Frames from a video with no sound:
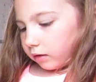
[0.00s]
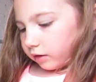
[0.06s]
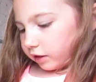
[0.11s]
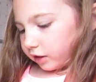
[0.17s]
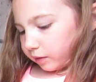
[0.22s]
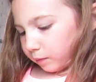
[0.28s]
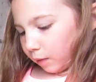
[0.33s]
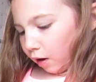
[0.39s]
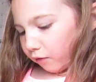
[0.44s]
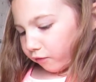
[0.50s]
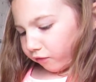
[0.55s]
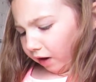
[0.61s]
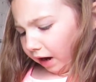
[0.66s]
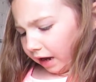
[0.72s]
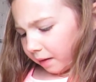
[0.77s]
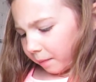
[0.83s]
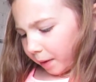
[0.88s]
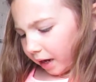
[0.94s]
Small
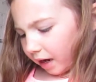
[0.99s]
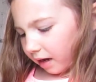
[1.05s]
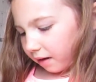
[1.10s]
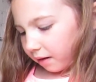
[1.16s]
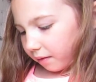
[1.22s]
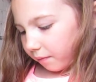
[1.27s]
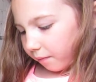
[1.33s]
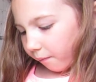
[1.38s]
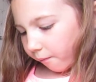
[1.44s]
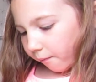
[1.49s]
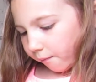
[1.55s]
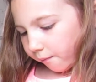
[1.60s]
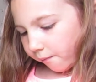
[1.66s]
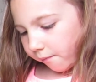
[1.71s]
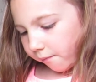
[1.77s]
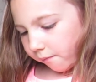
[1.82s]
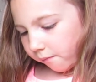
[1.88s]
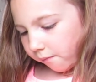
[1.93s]
frying pan?
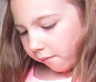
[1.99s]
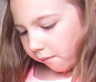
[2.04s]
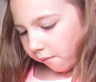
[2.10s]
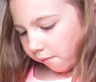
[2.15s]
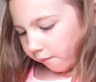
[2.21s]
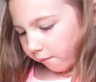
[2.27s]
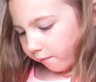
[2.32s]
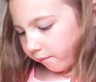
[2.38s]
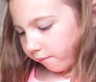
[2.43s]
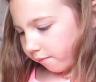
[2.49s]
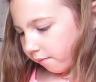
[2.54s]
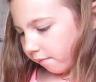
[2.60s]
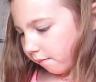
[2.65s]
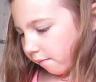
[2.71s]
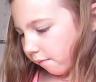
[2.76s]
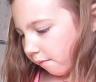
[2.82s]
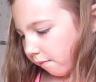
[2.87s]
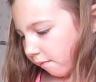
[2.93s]
There it is. I
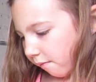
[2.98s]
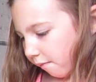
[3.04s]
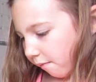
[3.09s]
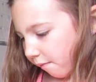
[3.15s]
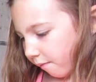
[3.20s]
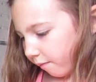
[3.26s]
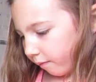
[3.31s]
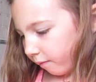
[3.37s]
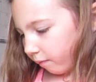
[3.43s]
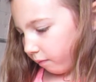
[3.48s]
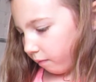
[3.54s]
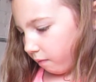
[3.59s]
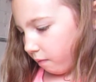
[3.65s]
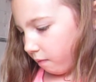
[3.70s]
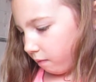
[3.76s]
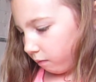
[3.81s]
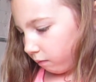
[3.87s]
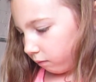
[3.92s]
thought I
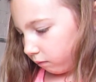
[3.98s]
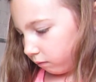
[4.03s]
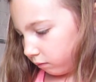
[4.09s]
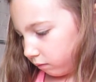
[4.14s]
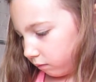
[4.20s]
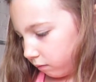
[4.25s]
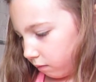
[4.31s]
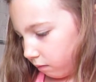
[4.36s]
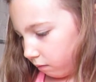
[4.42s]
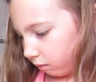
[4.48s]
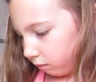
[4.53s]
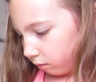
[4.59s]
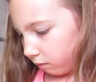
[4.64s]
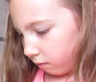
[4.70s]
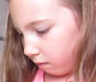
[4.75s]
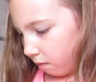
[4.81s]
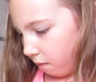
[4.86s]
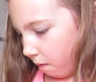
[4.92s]
washed it, but I wasn't
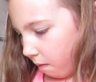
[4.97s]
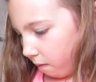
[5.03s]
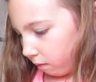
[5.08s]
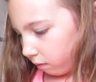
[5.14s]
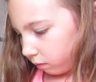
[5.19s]
sure